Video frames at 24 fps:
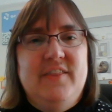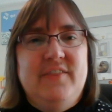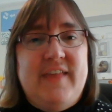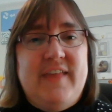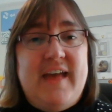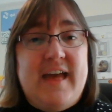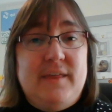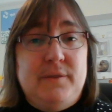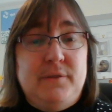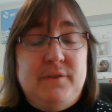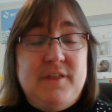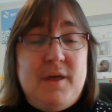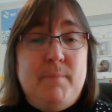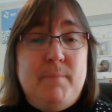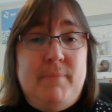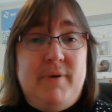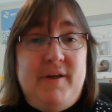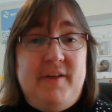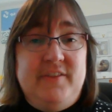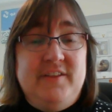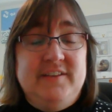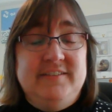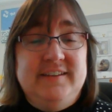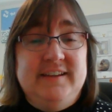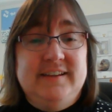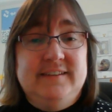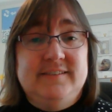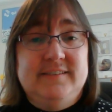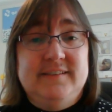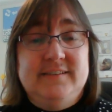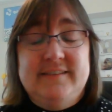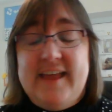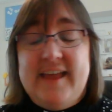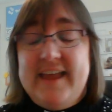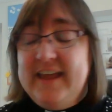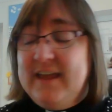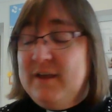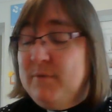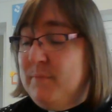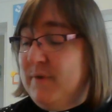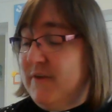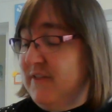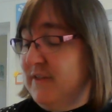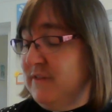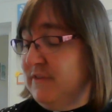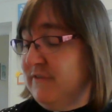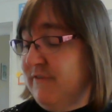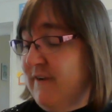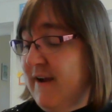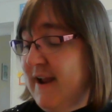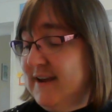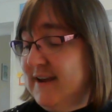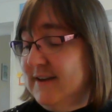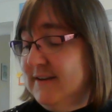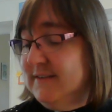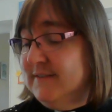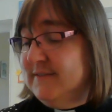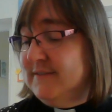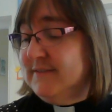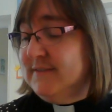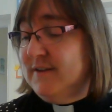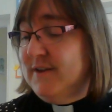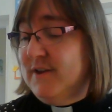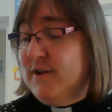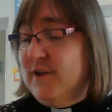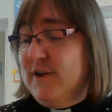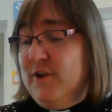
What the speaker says: that supper that Jesus had taken with his friends.